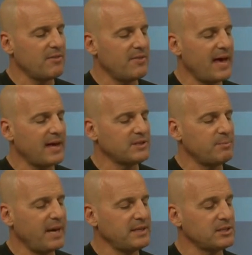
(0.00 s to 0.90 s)
that
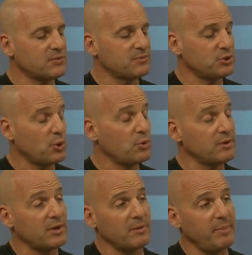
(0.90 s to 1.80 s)
dependence of
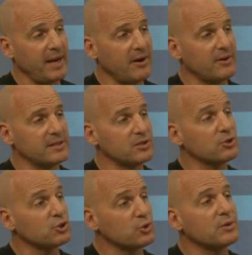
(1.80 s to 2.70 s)
children on parents
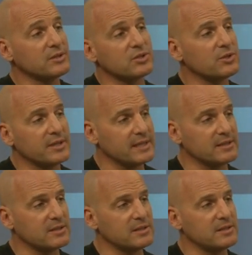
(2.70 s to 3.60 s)
short
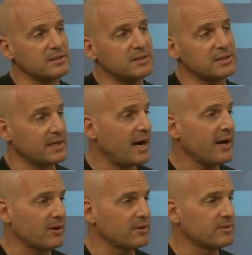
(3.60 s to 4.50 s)
circuits
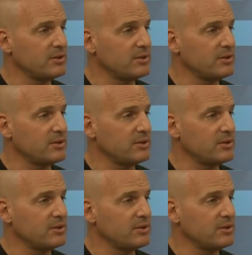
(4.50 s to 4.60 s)
desire,